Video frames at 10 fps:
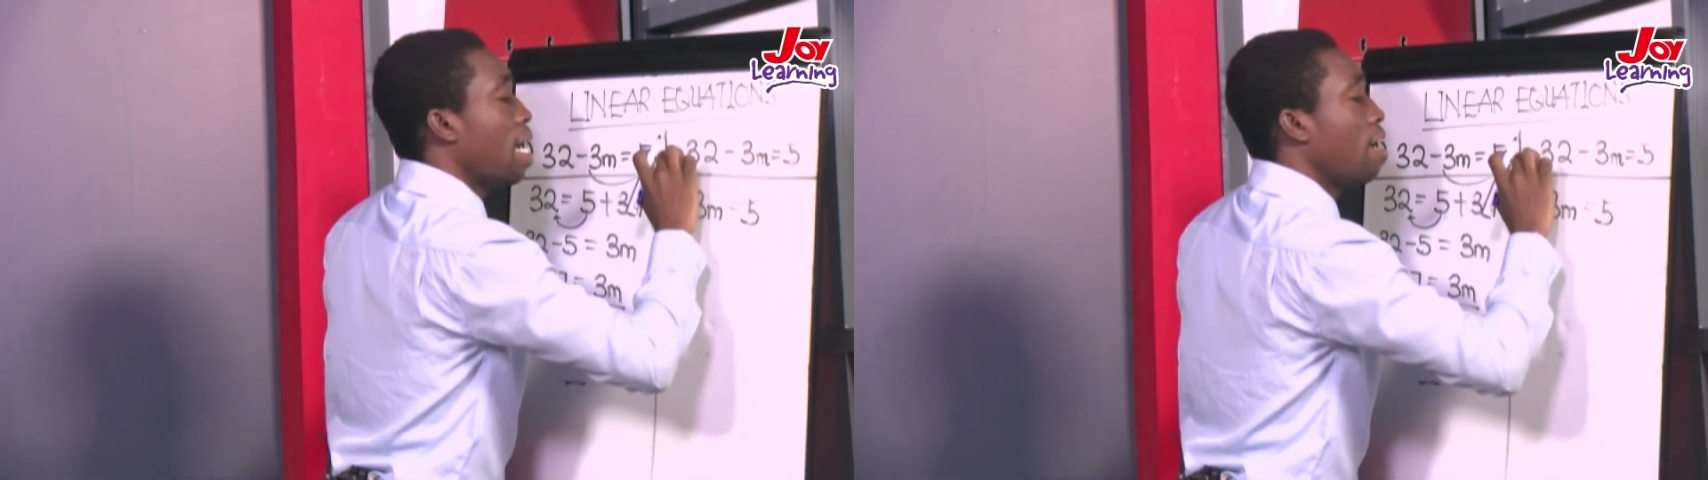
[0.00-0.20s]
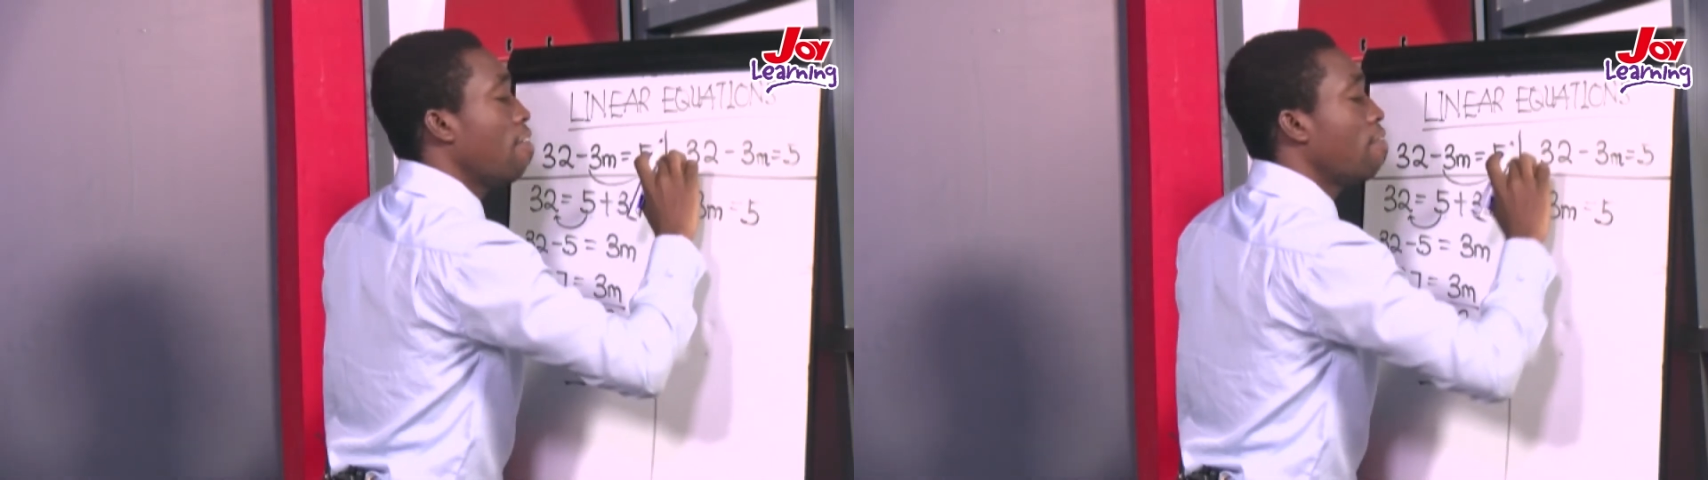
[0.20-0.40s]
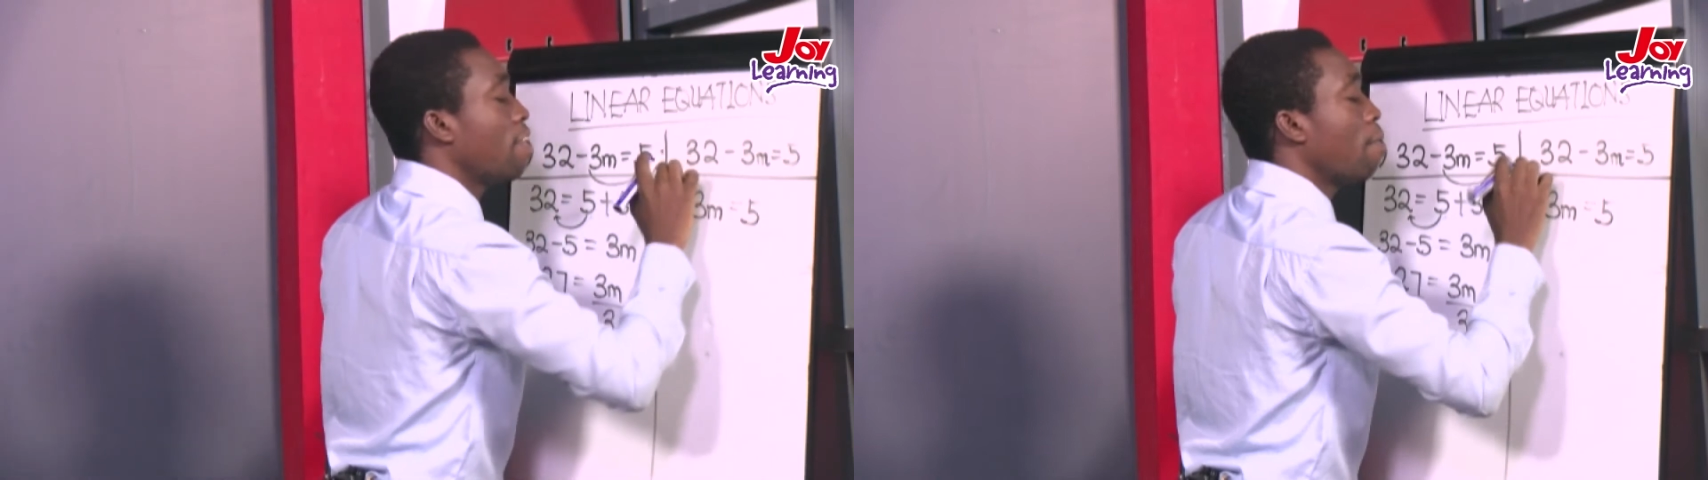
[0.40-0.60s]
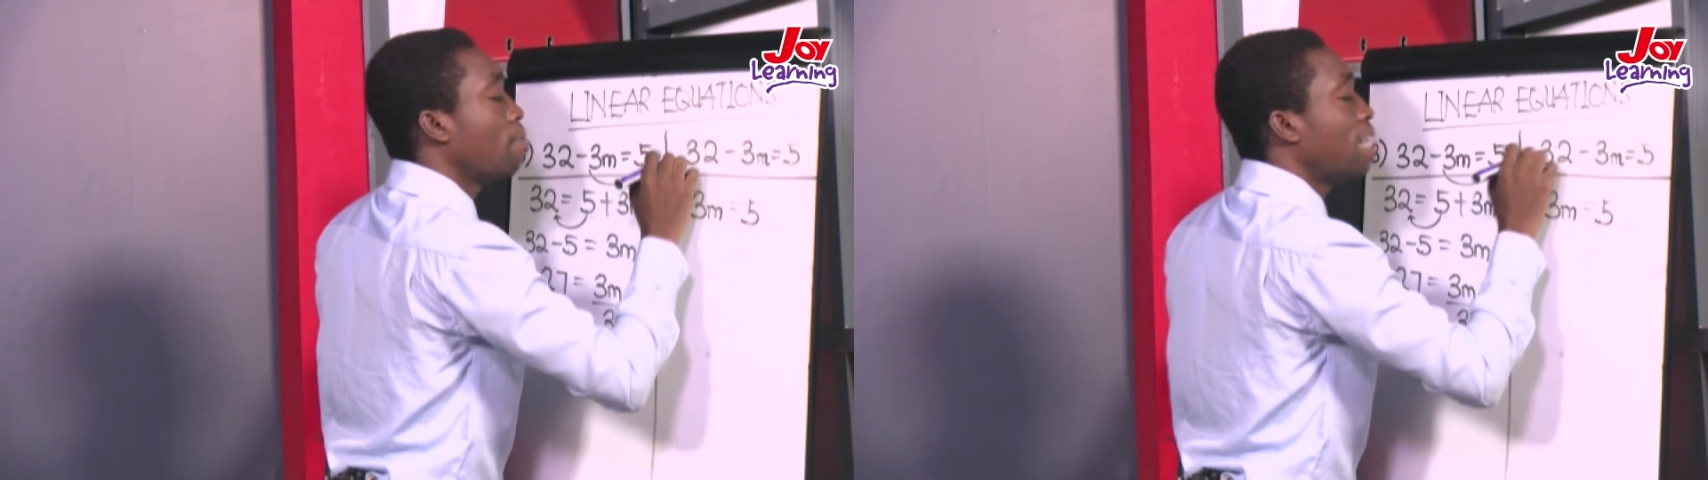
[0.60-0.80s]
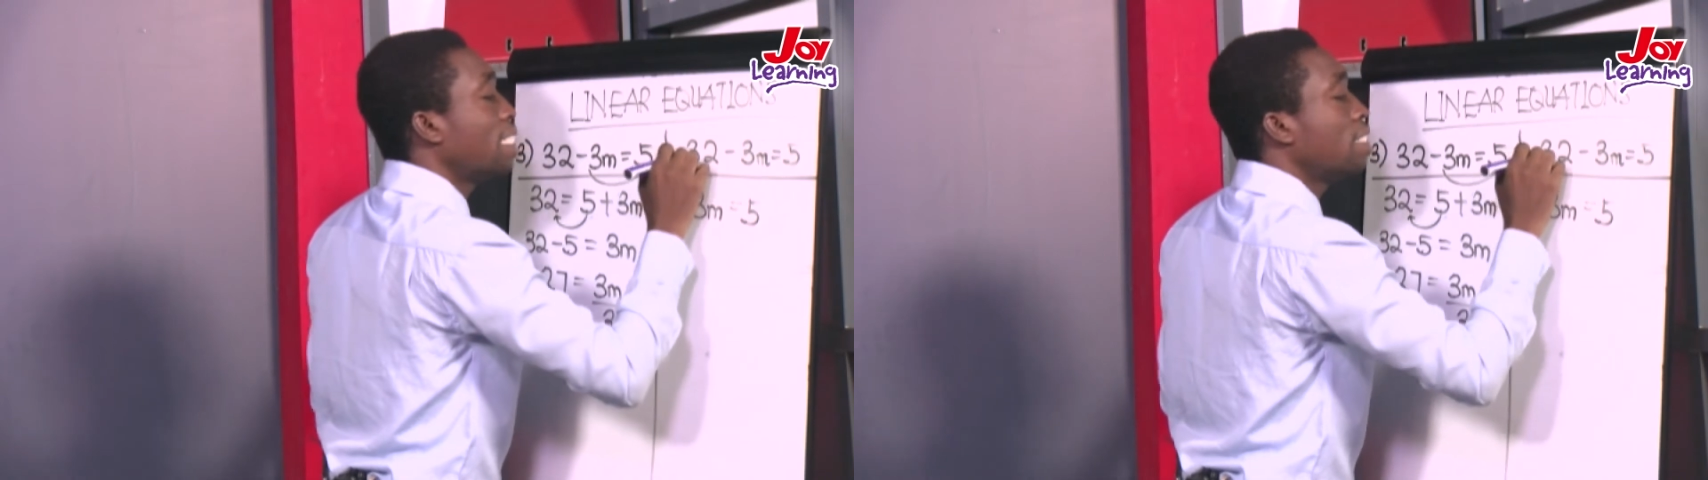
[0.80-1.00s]
If the
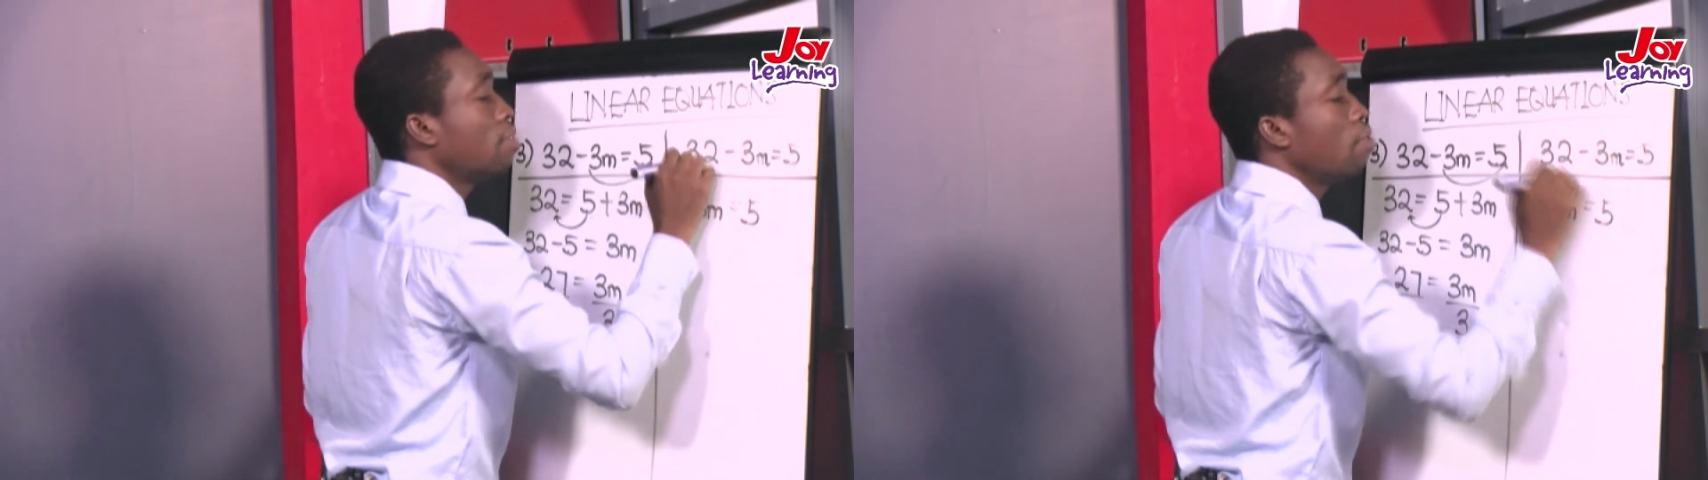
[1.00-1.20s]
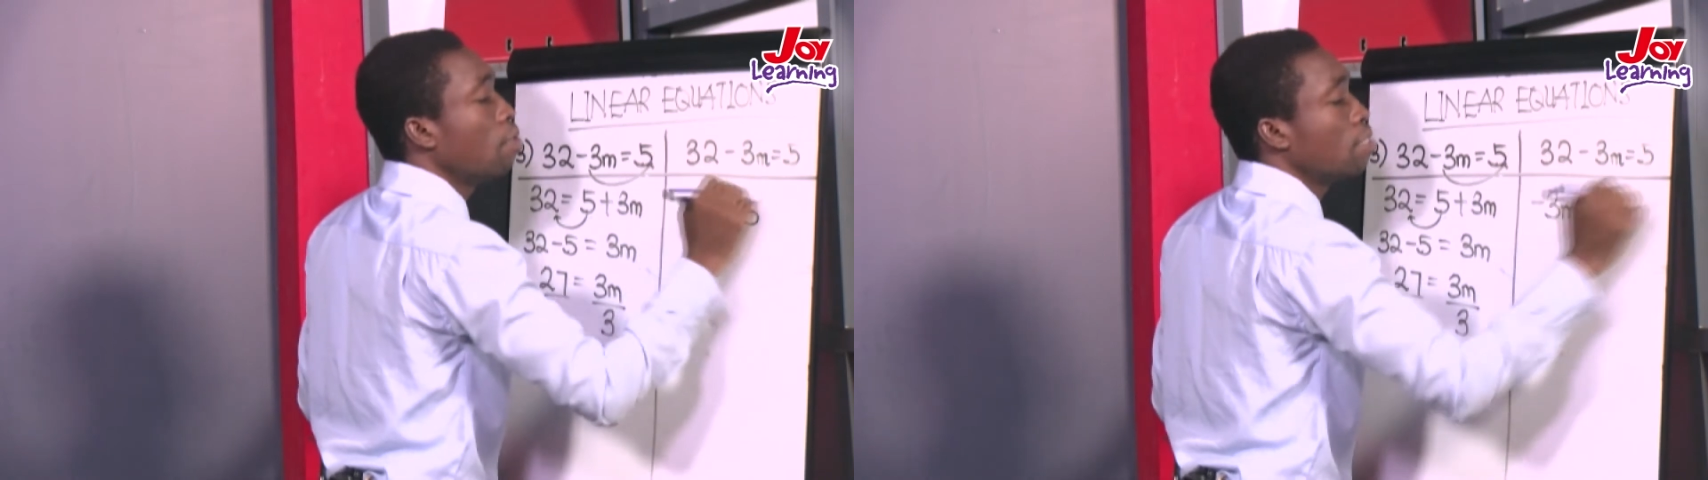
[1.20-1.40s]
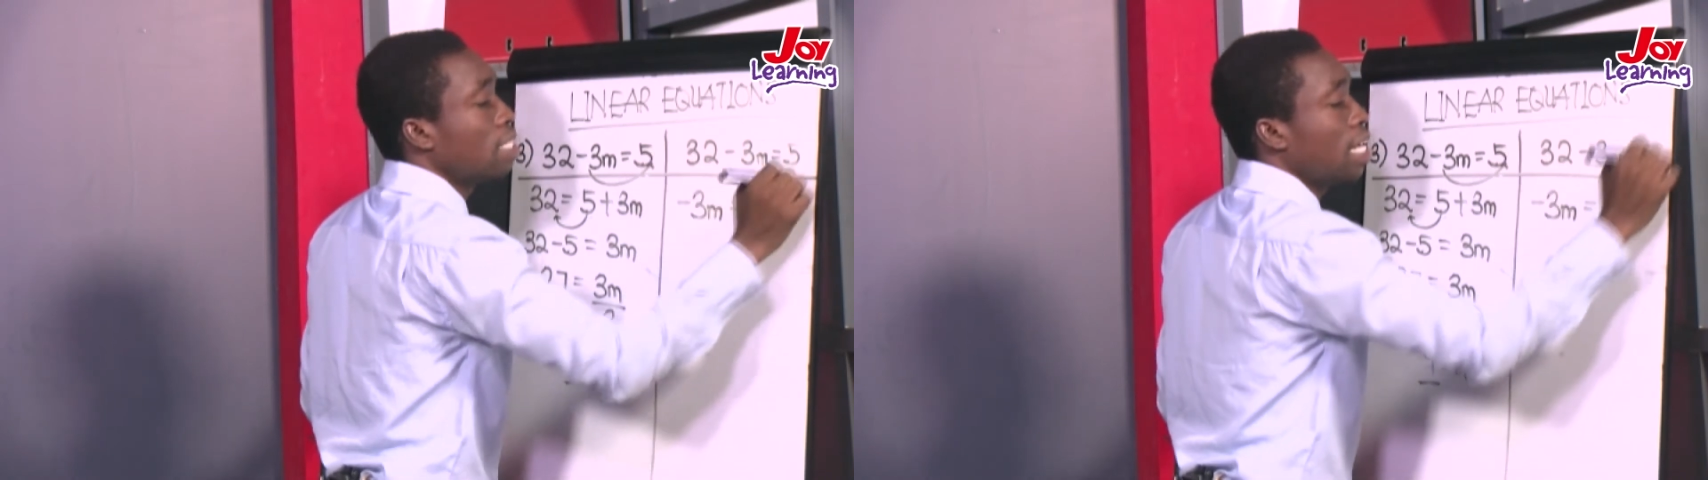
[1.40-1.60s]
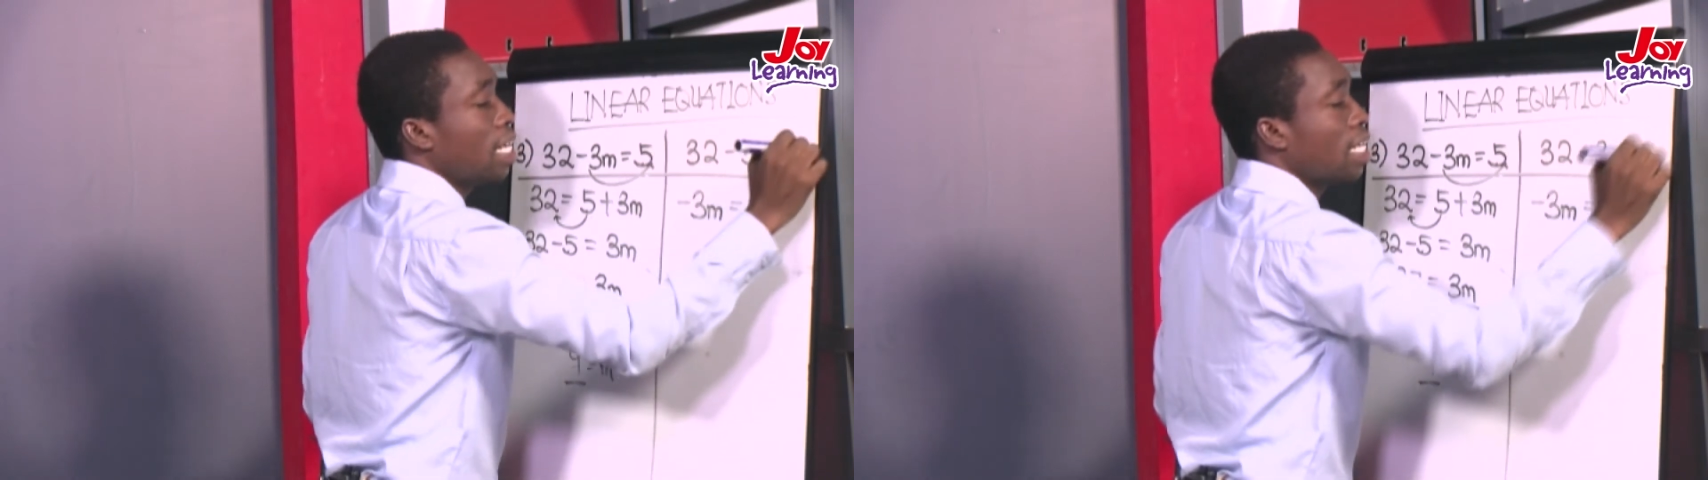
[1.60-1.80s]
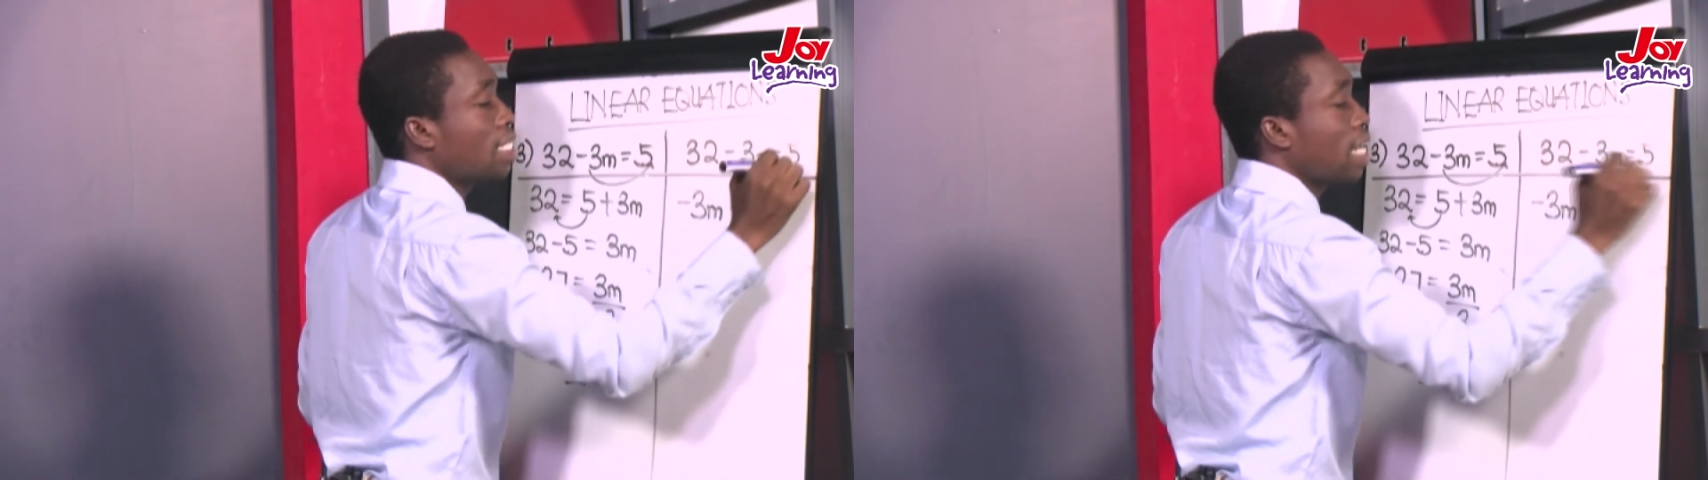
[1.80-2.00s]
32 goes to the
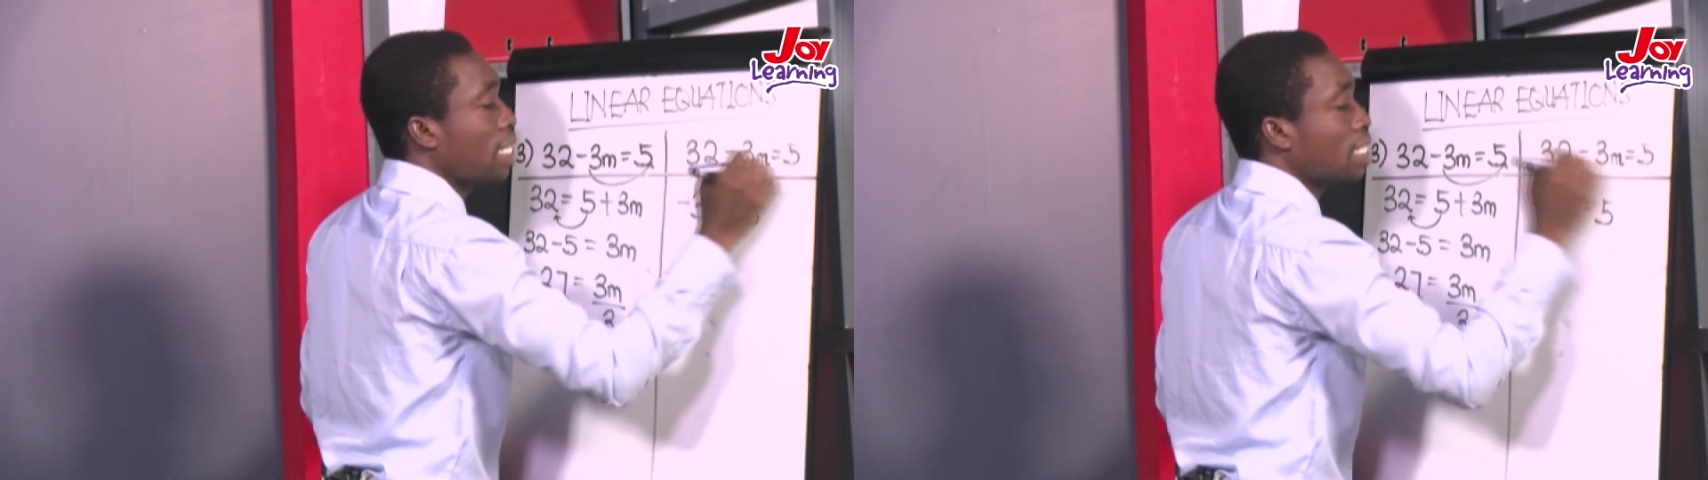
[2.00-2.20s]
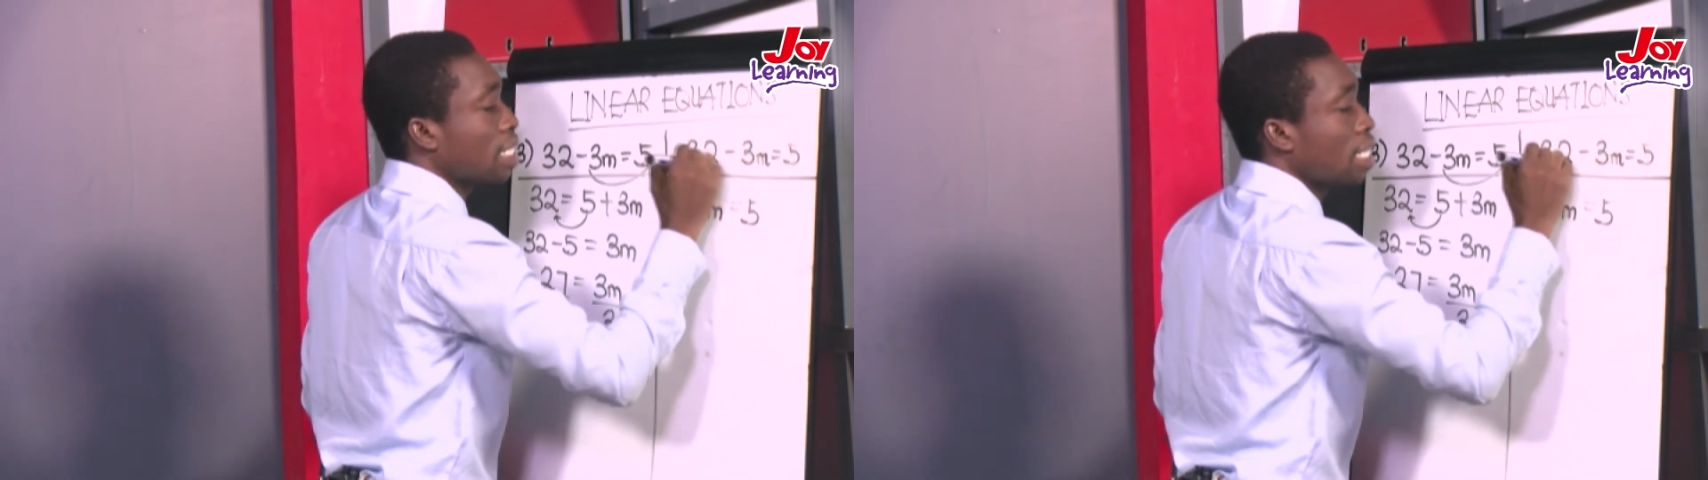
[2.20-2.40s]
other side,